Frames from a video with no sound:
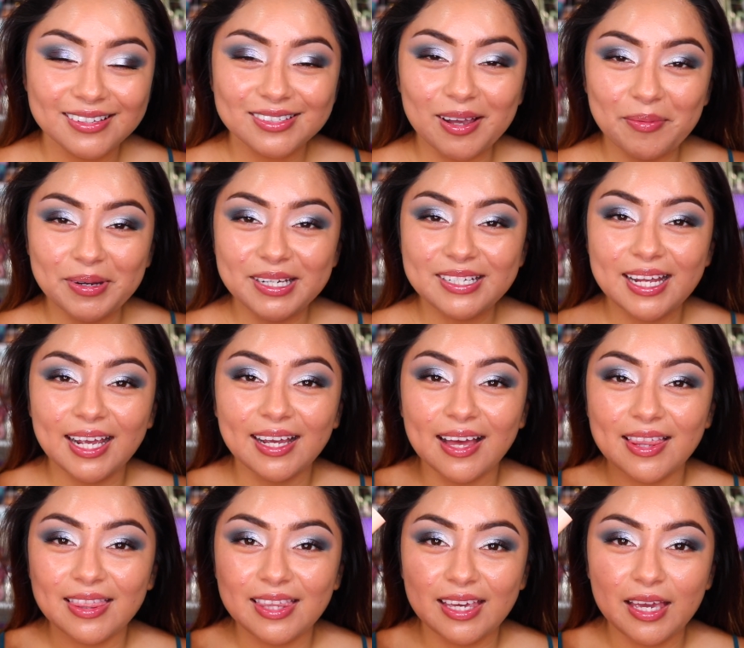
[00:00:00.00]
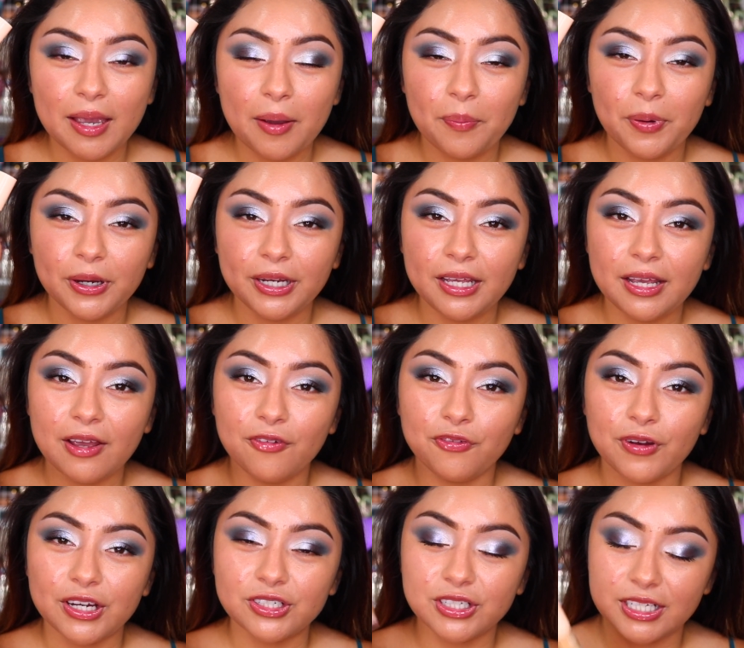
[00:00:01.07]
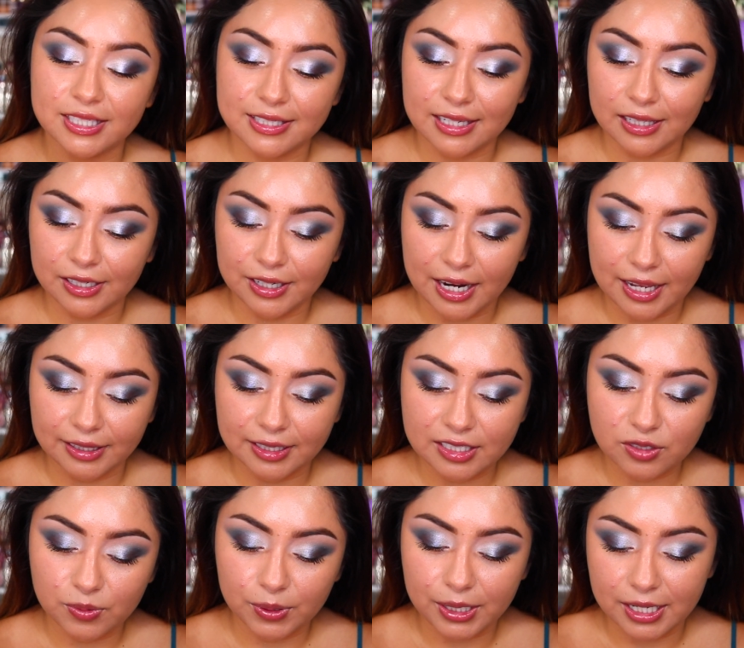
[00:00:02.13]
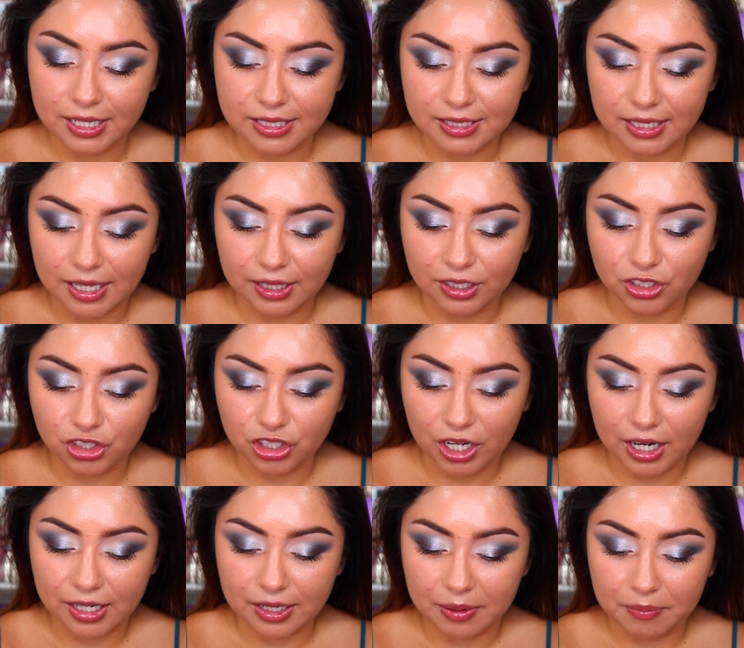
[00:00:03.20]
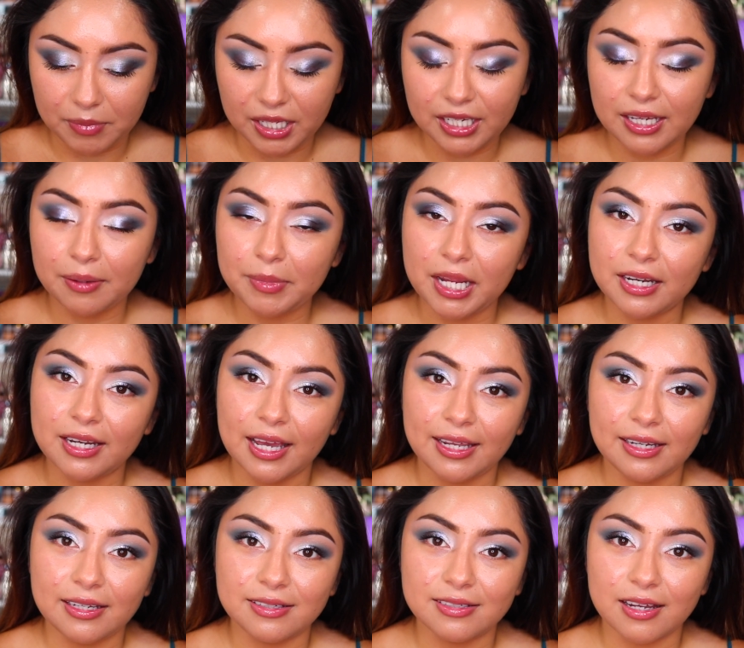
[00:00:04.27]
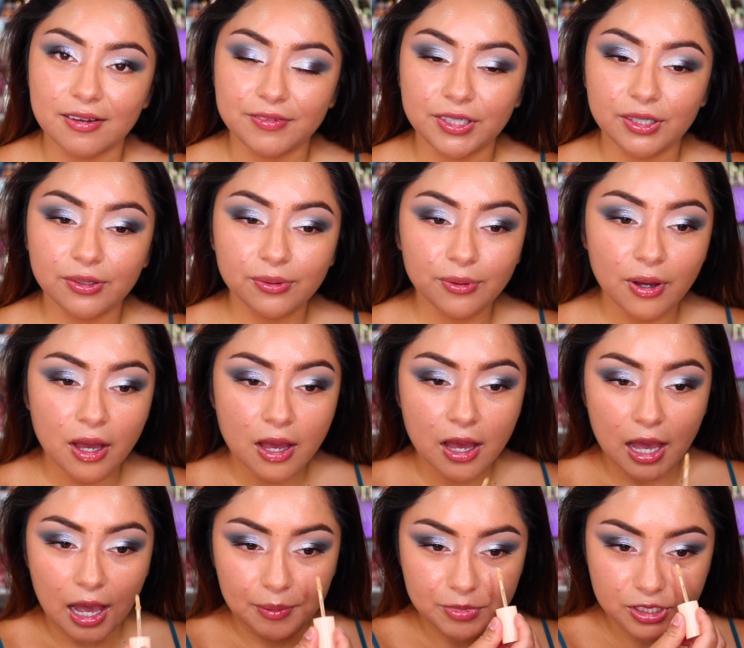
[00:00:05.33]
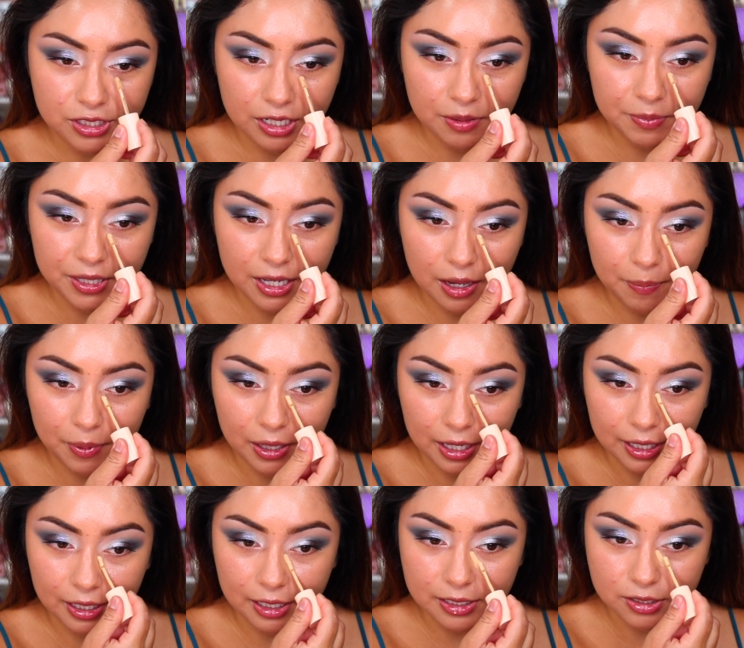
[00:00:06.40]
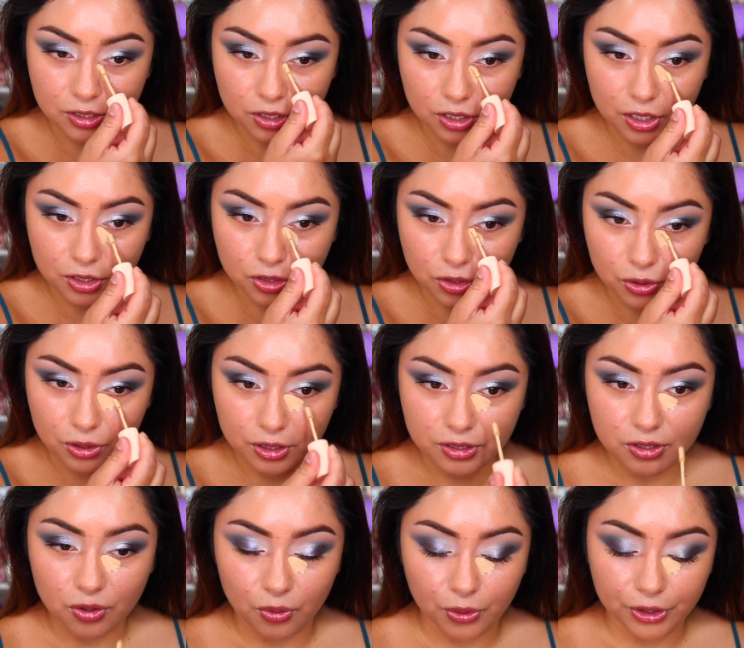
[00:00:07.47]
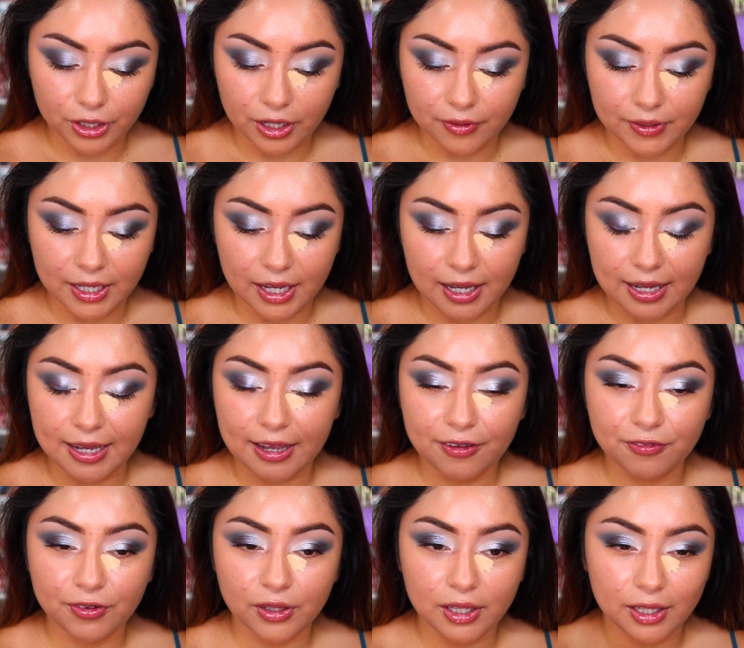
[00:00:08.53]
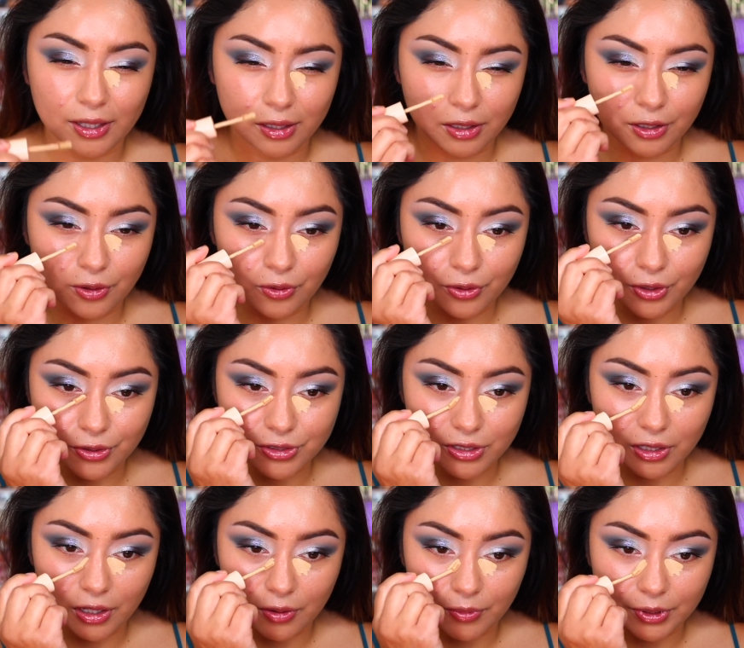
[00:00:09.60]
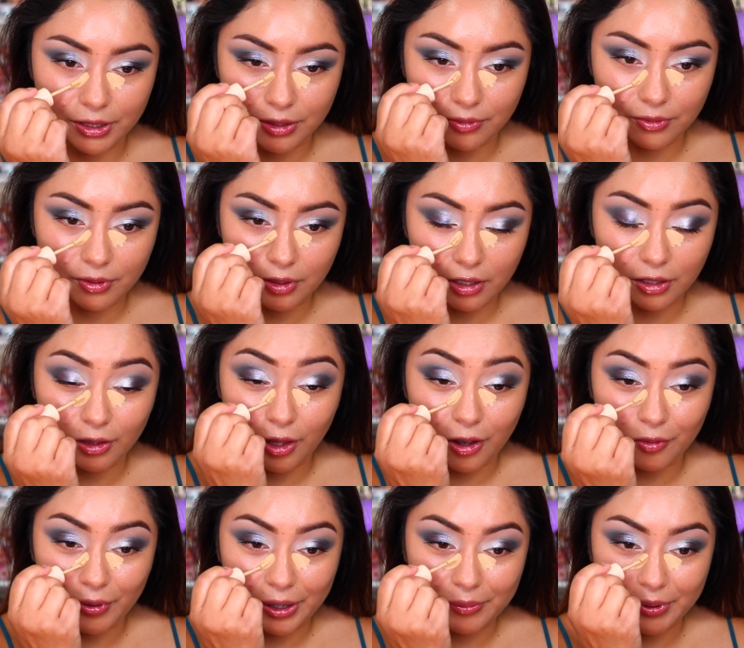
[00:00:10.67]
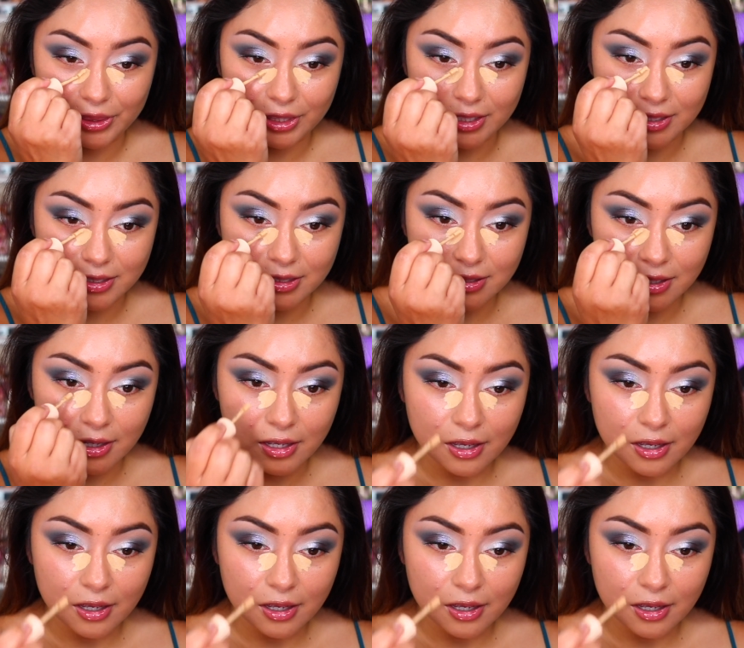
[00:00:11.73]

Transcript: so I'm going to take the Pretty Fresh Concealer, and this one is in the shade Medium 90W. I'm just going to be applying it to this corner of the eye. I feel like a little goes along with a long way with this